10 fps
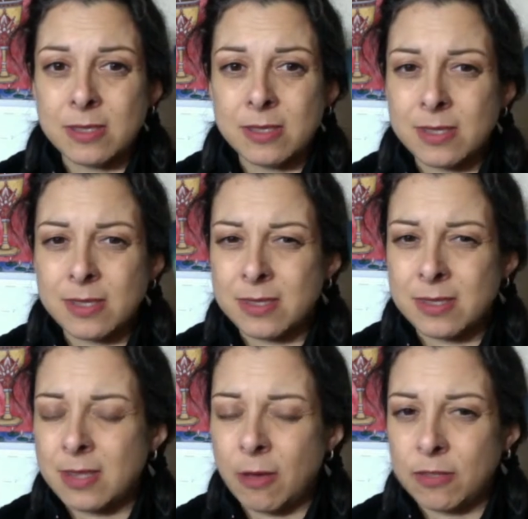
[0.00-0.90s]

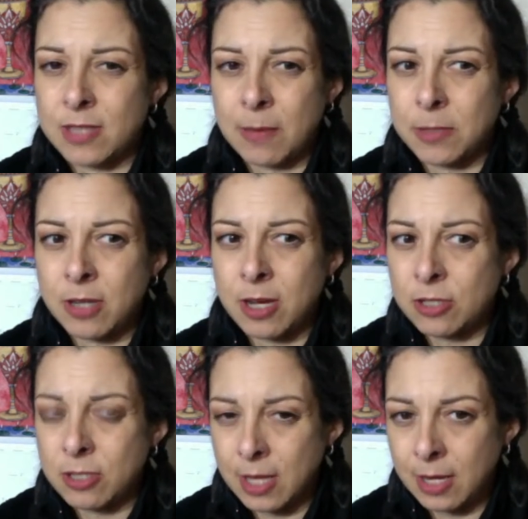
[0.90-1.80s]

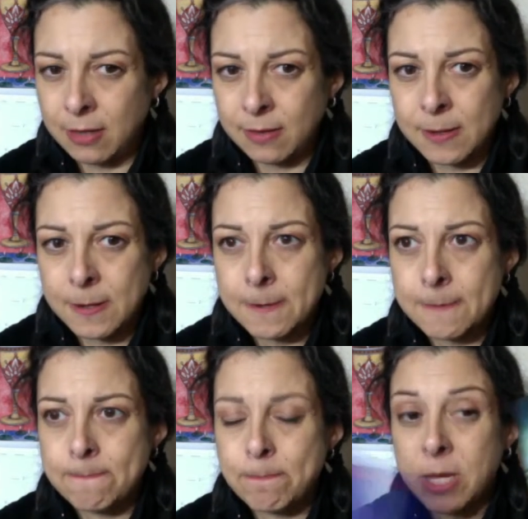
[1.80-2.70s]
self-sabotage thing
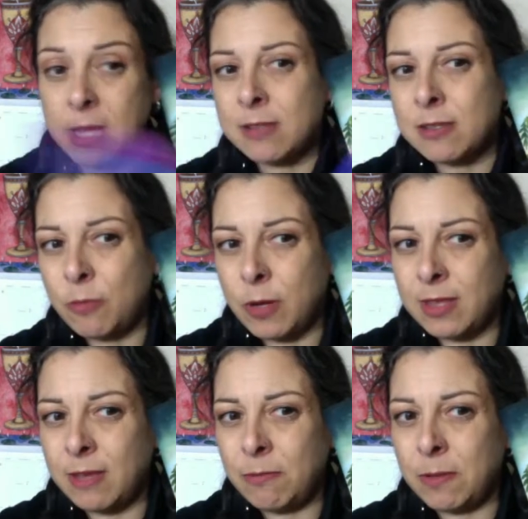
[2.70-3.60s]
because of what
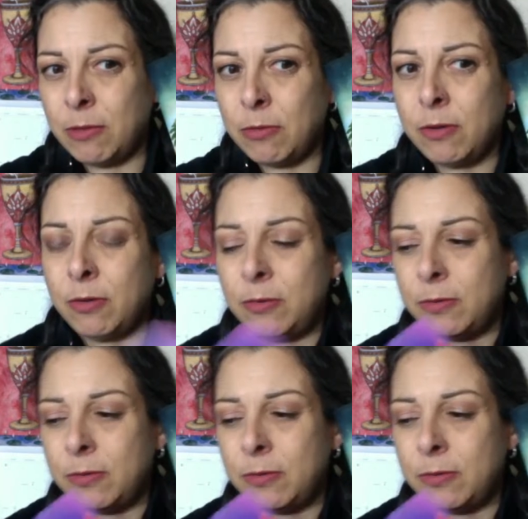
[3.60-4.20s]
they've been through.